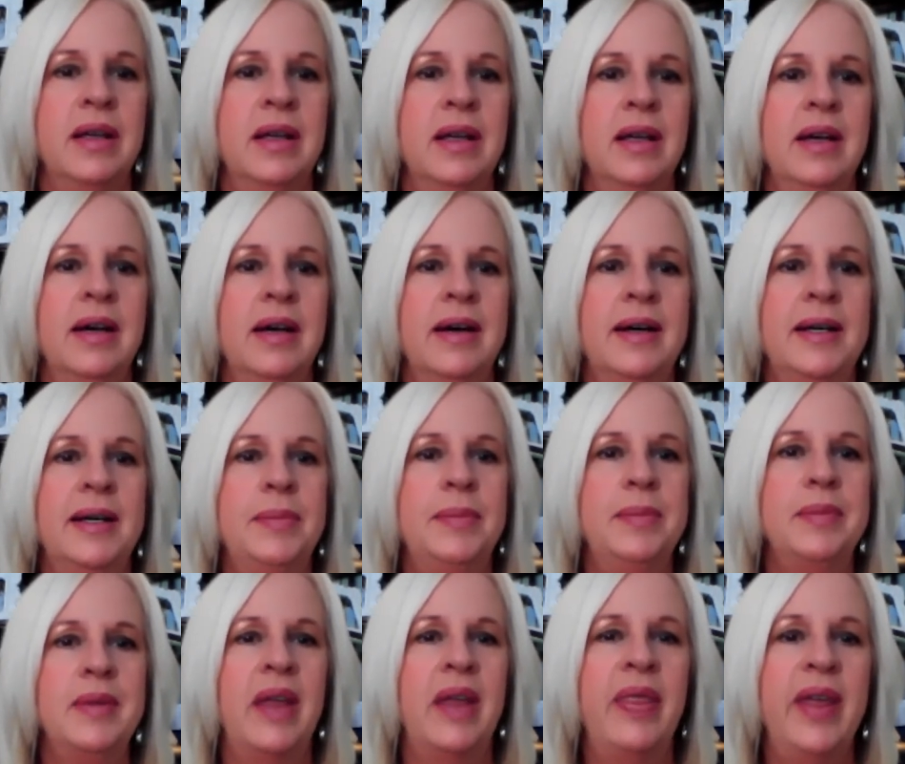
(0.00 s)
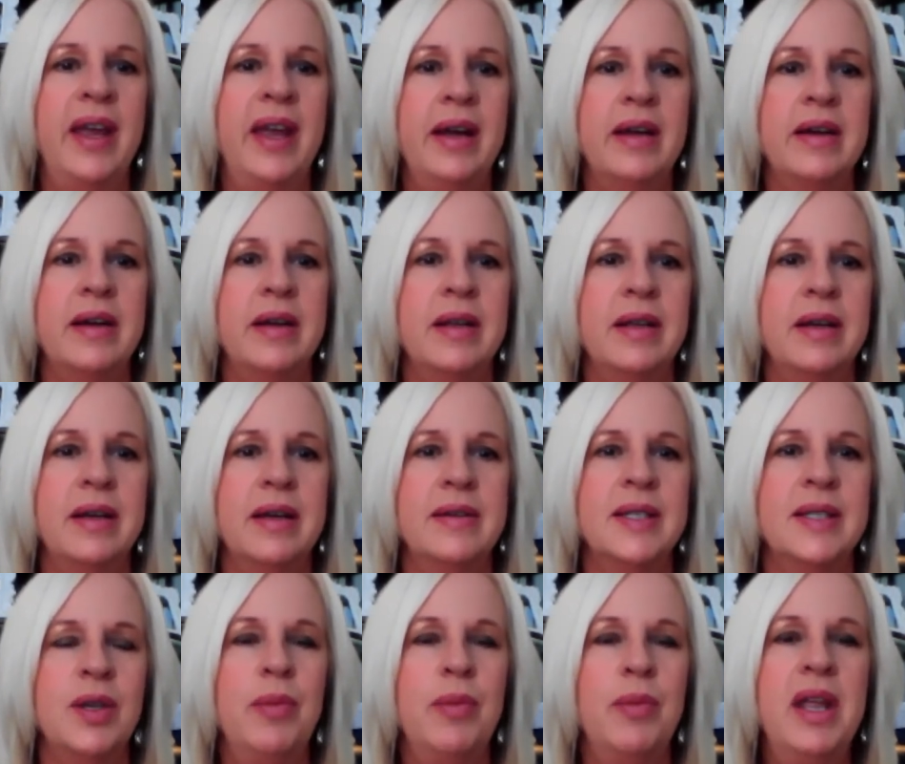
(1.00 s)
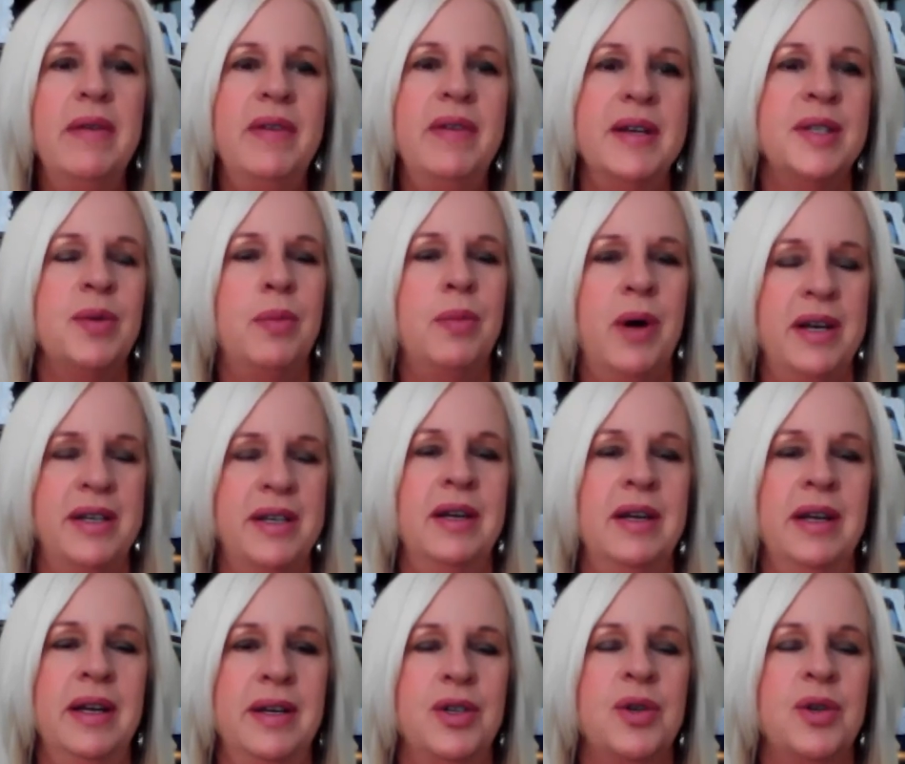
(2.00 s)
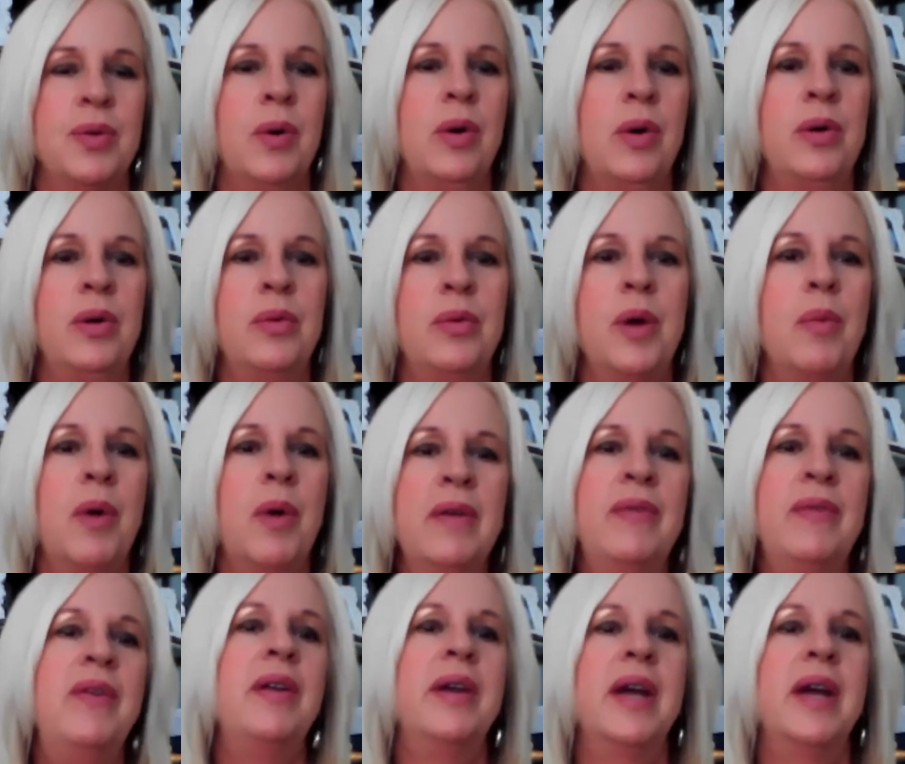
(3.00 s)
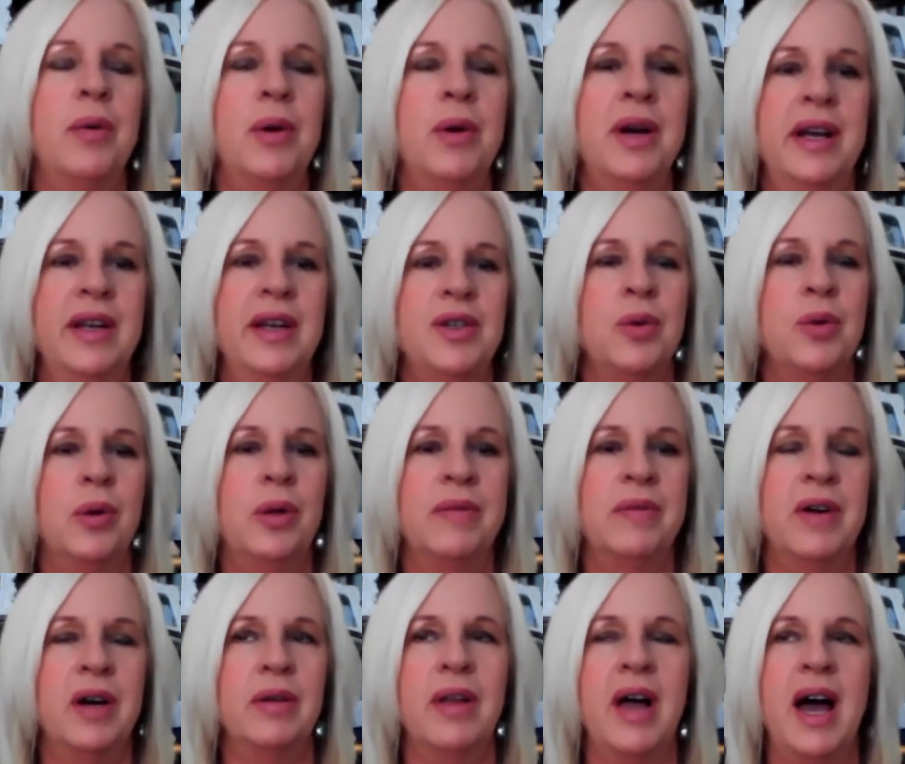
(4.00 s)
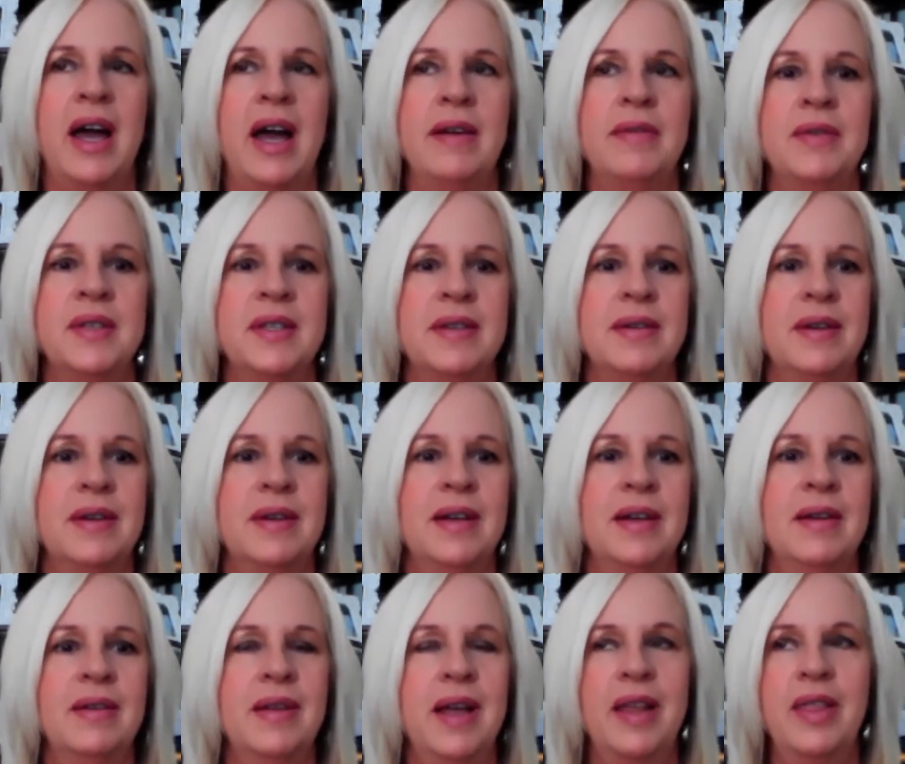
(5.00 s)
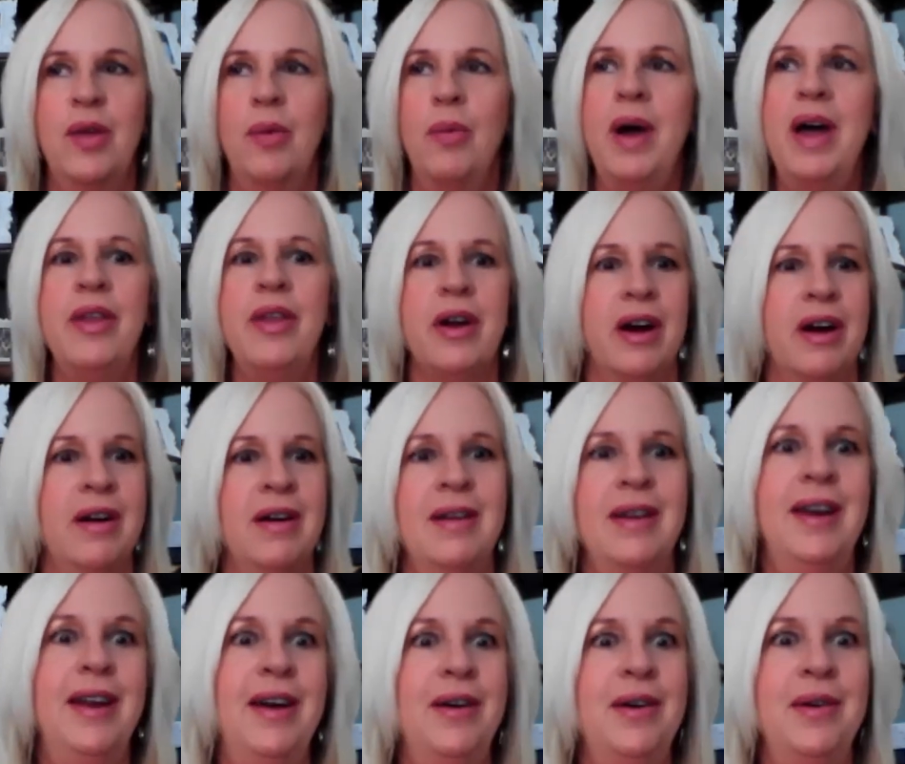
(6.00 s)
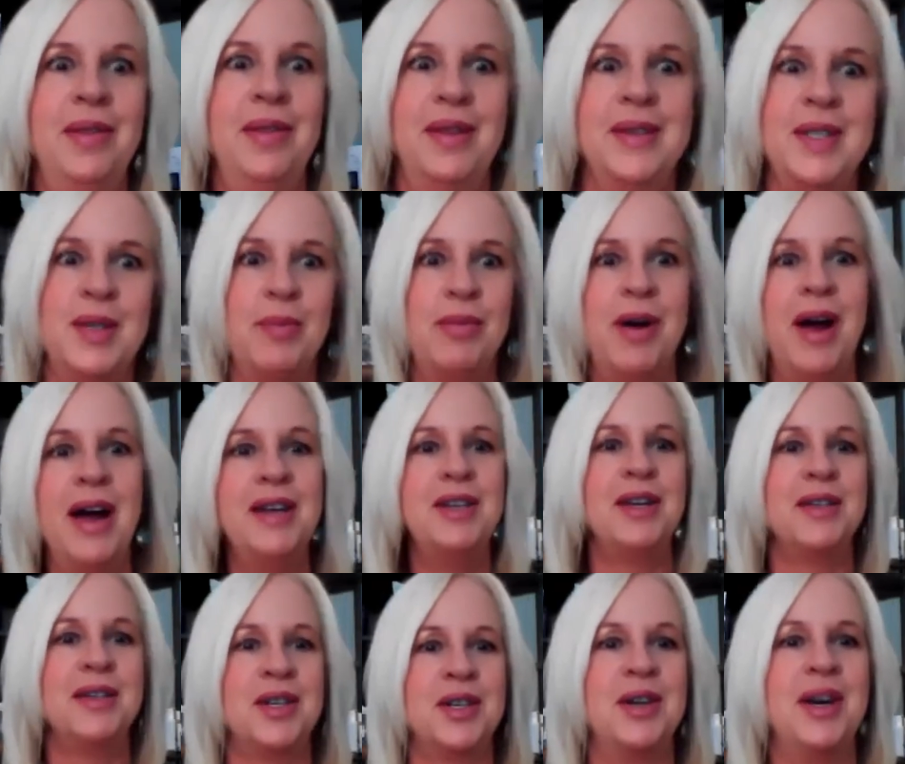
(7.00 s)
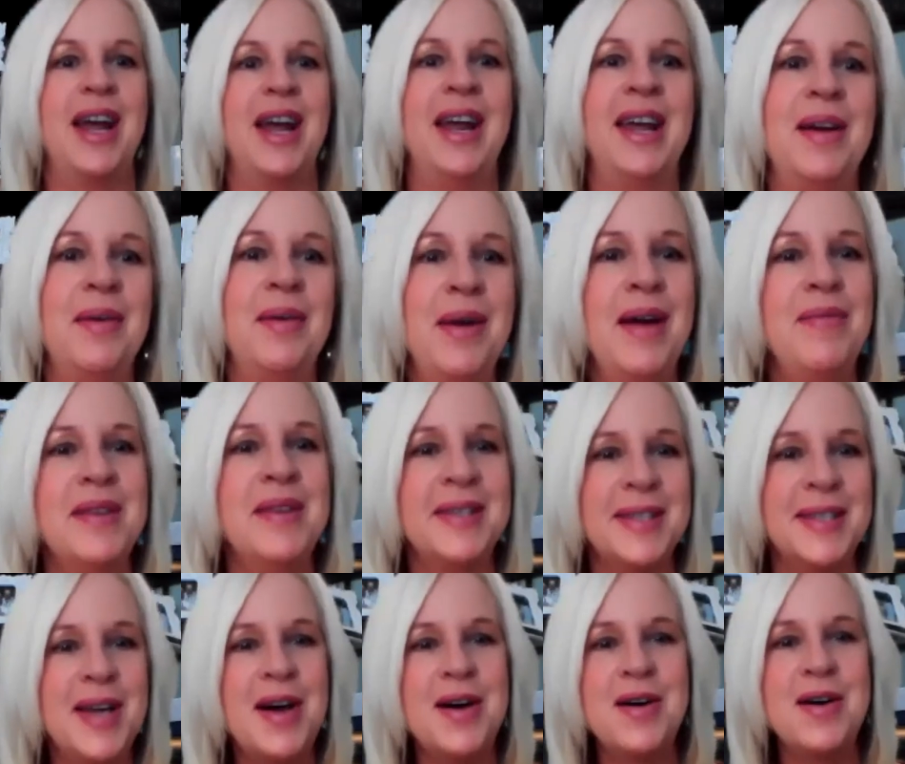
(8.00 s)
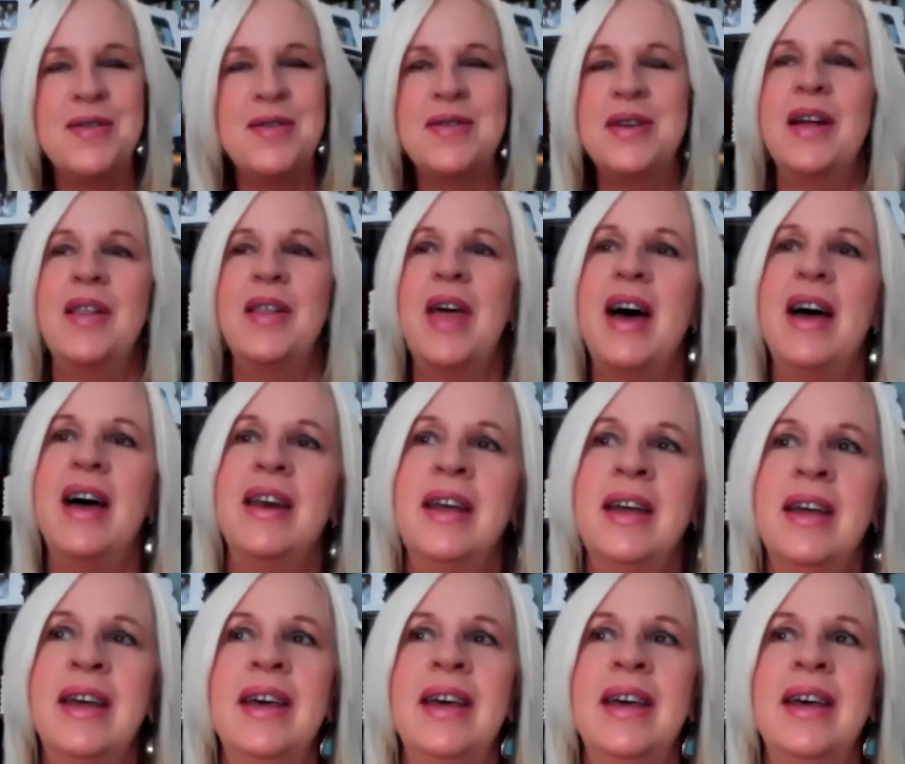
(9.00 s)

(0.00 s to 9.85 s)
Um, I think so many of us want to control. We want to feel like we're in control of our lives like the weather, you know, the surprise yesterday. Here we have the snow and all that.